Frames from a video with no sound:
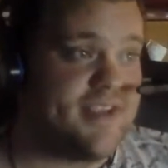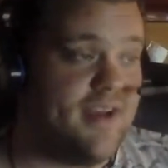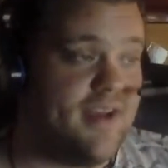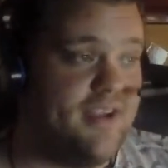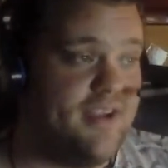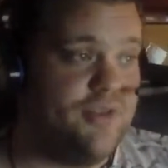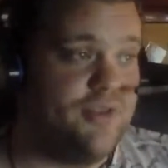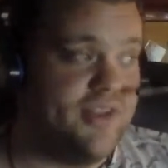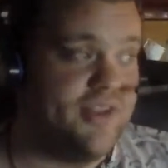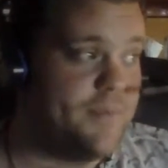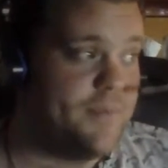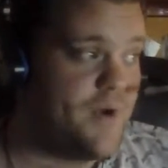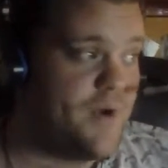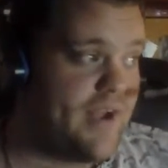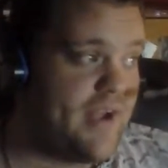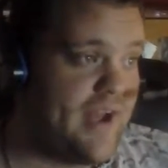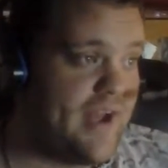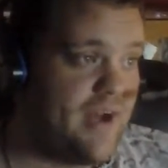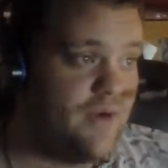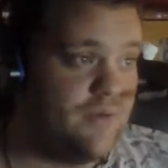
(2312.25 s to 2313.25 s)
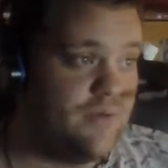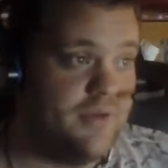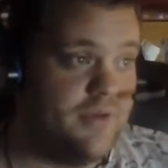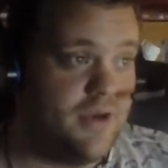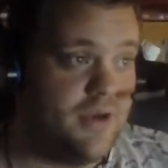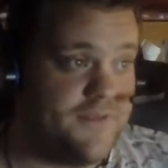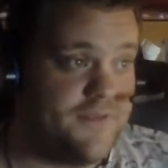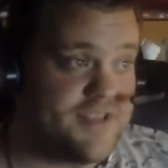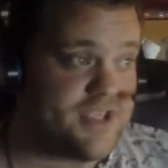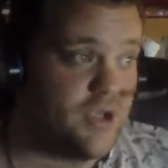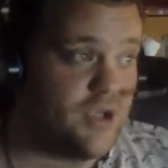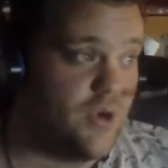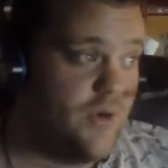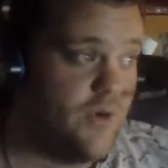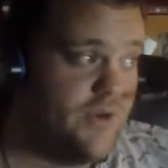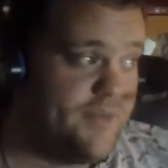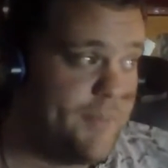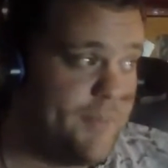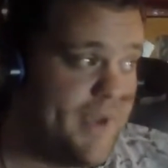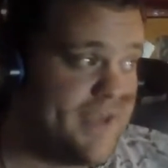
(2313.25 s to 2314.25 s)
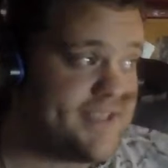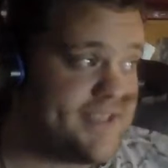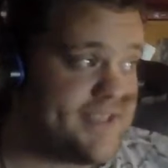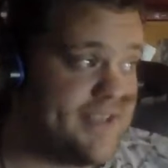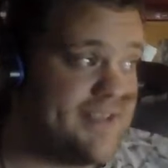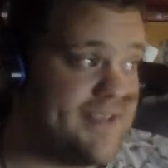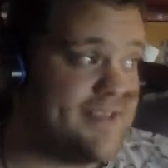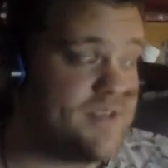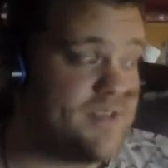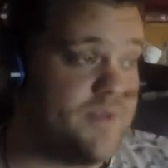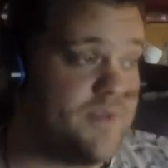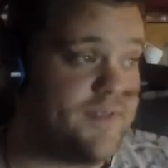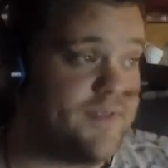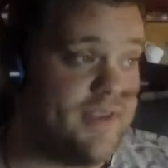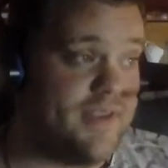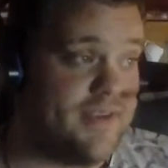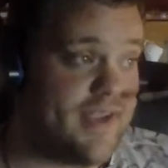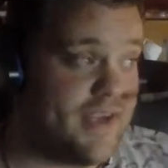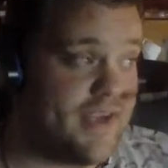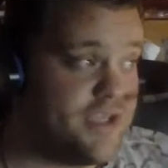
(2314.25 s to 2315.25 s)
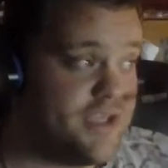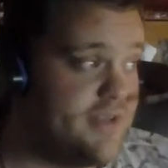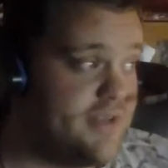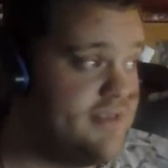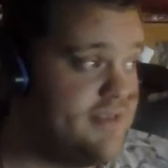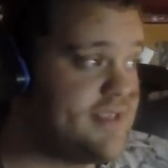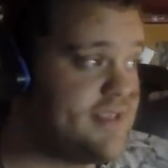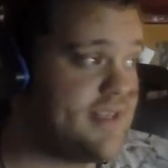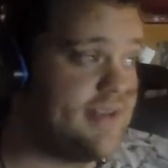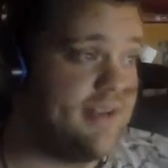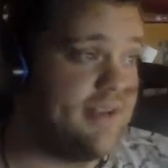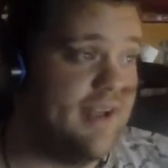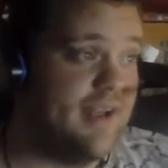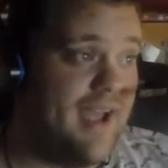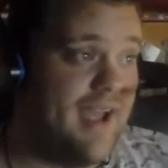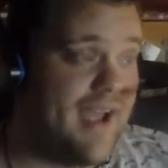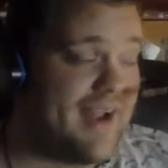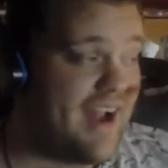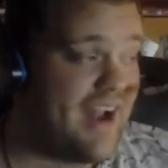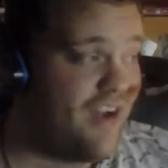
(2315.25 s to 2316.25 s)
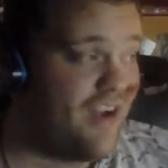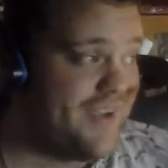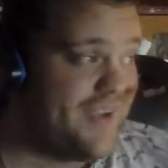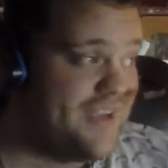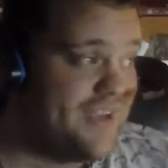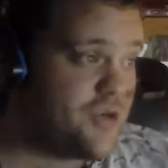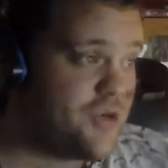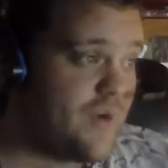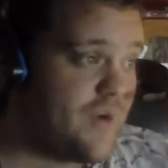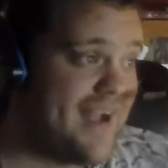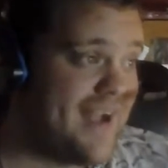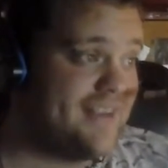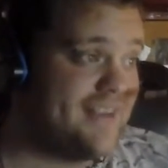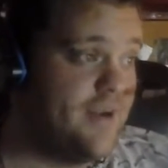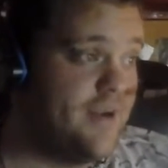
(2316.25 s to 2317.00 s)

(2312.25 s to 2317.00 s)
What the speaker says: You think about how, physical Earth-based is with the nations and how they interact.